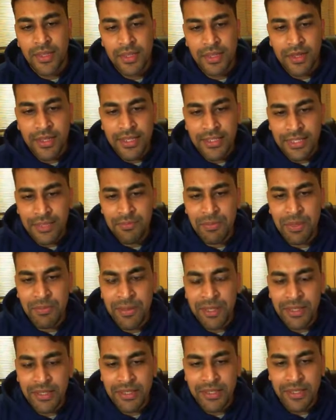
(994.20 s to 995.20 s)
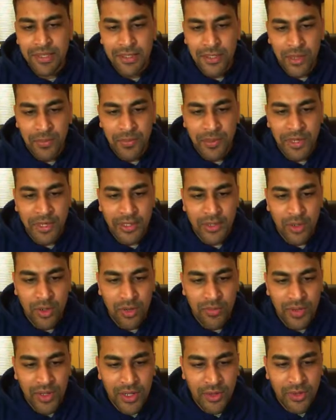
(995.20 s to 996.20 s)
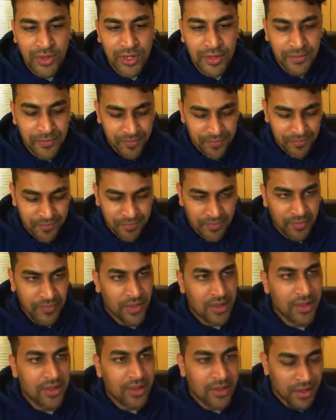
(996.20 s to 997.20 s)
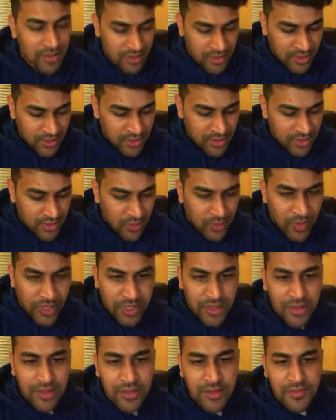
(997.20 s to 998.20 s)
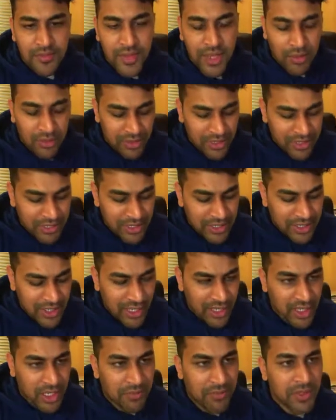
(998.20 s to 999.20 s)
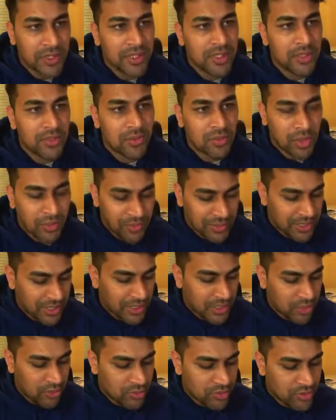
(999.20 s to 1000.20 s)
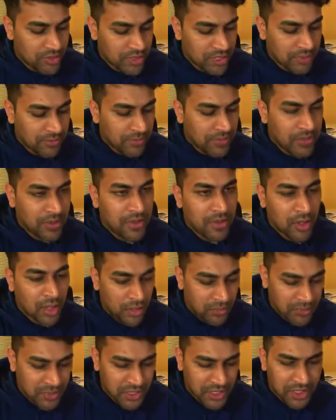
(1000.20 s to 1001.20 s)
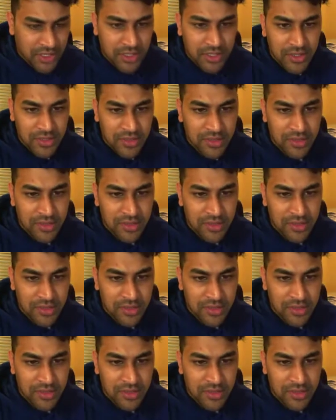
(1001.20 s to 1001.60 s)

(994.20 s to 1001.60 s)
Let's implement this operator overloader. Well, our return argument will be an OStream object.